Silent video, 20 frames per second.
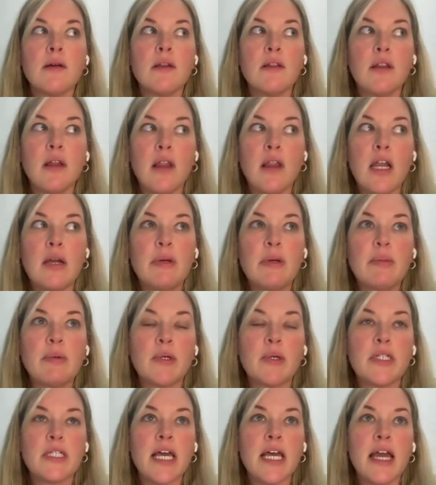a lot of people
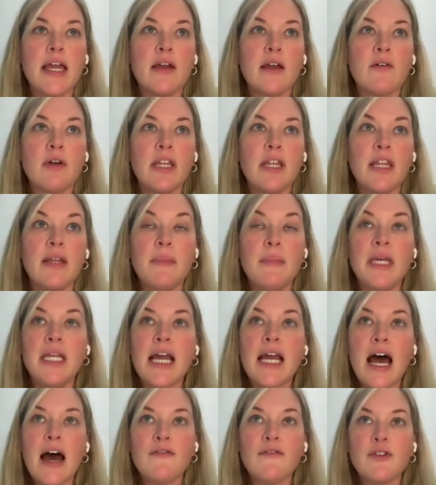were saying in the
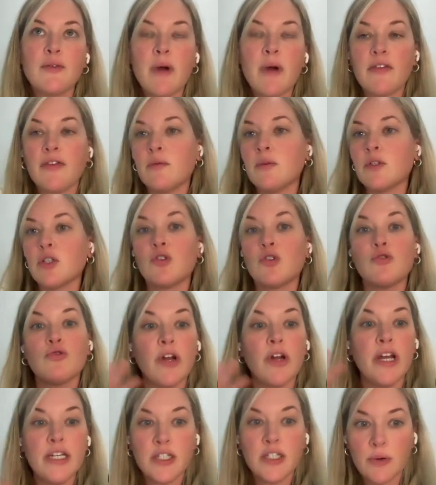immediate aftermath, there was
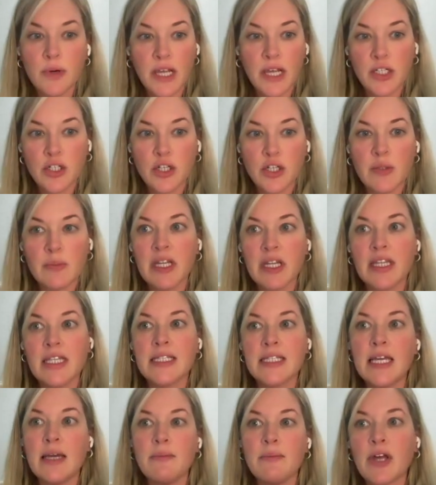great donations, but at the
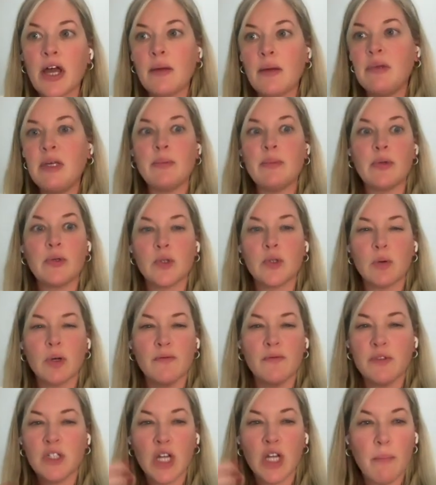same time, people were sort
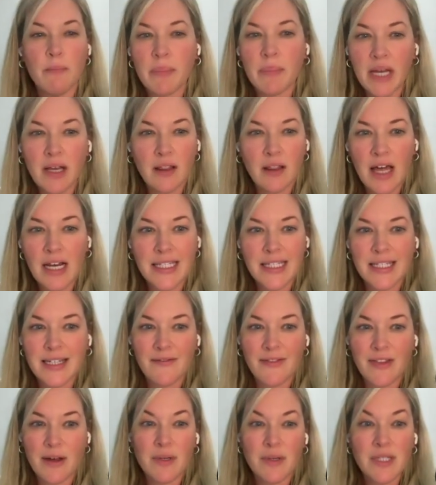of dumping a lot of
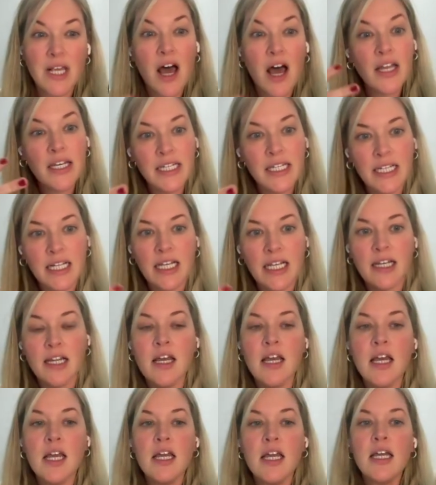stuff that was unneeded.
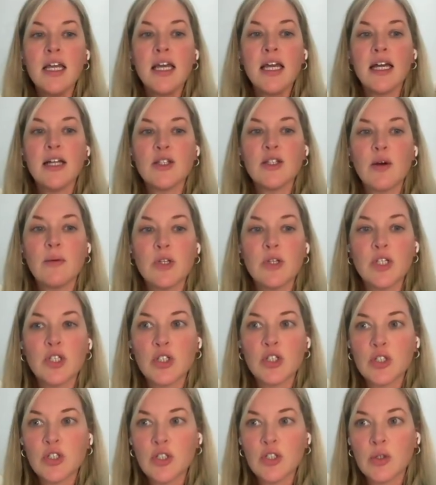And so I'm
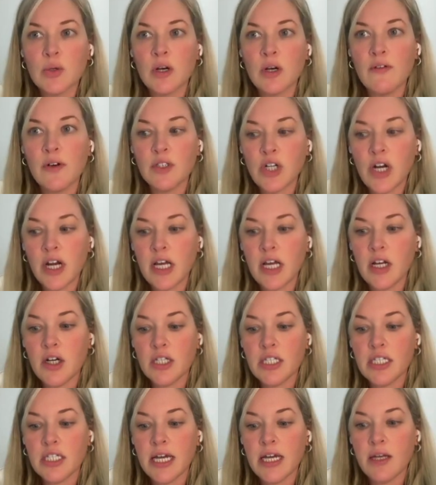just sort of trying to
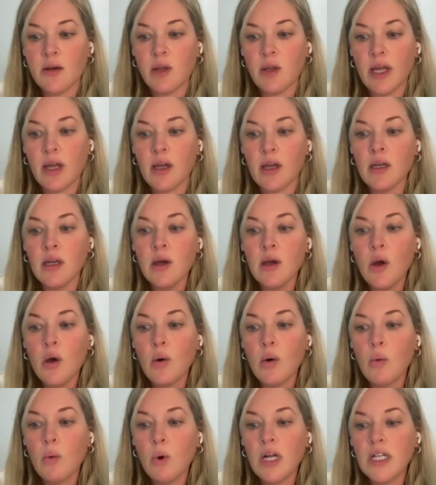understand like
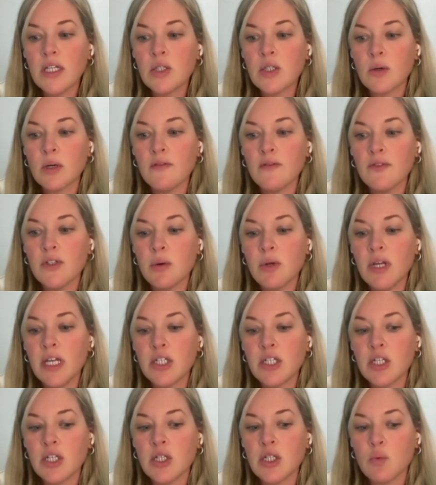what sort of
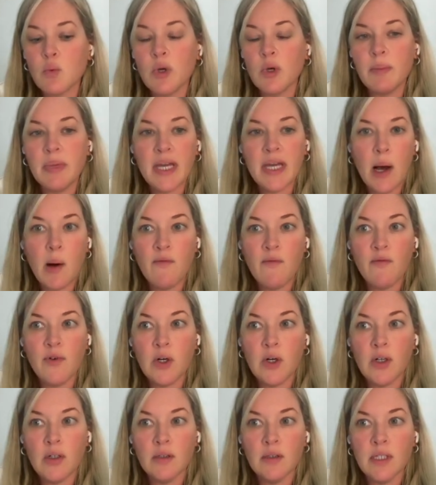donations would be
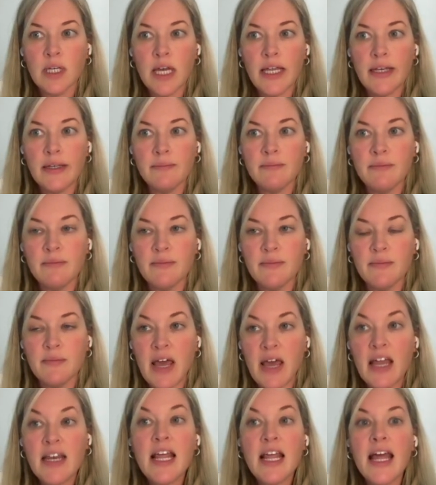helpful and
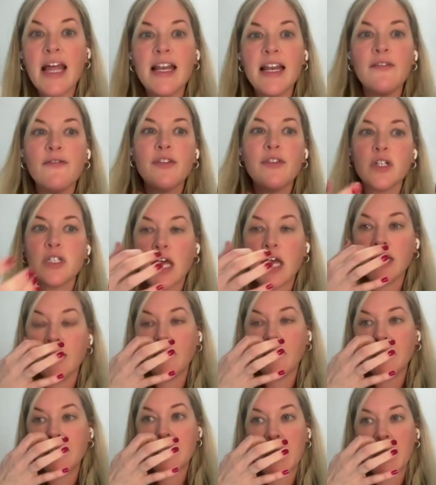if there's any
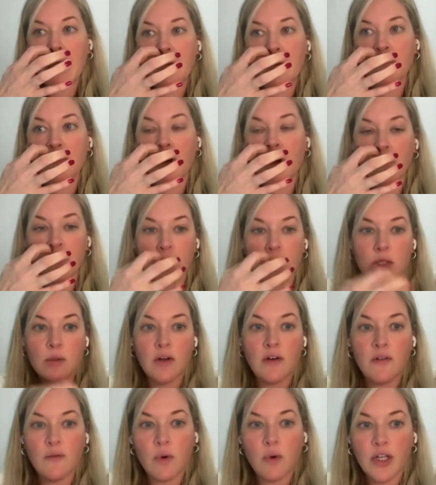way to get involved in
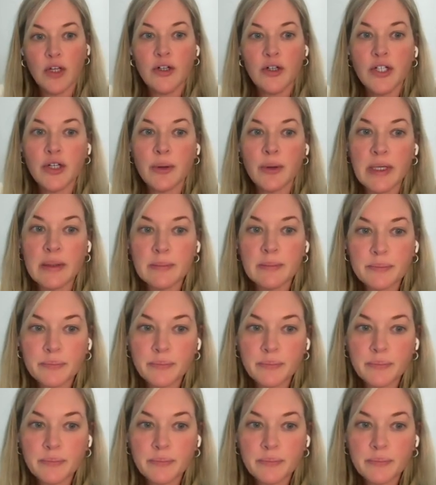sort of what you're doing.